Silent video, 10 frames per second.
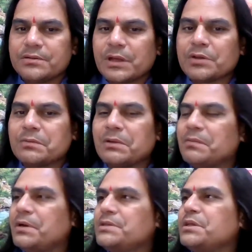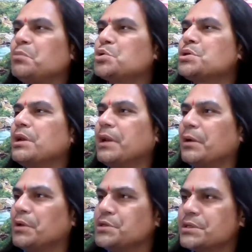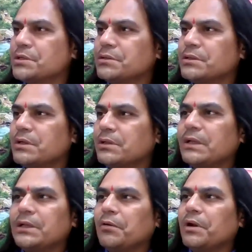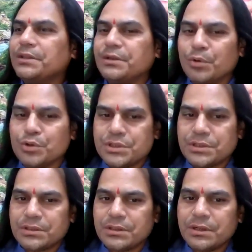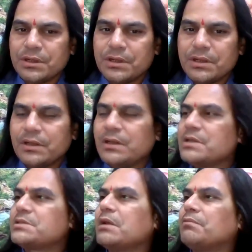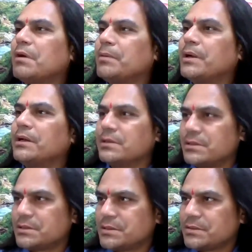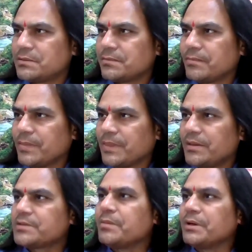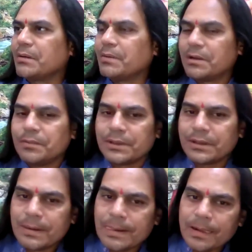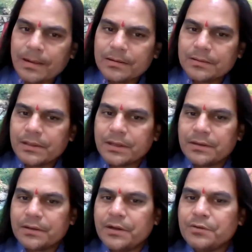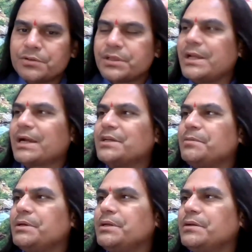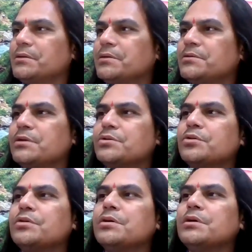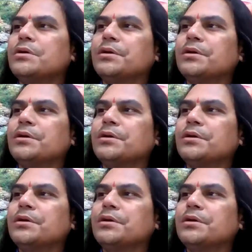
Psychological benefit is emotional regulation, that regulates the emotion. Enhance self-awareness, this mental benefit. Then reduce reactivity, which is also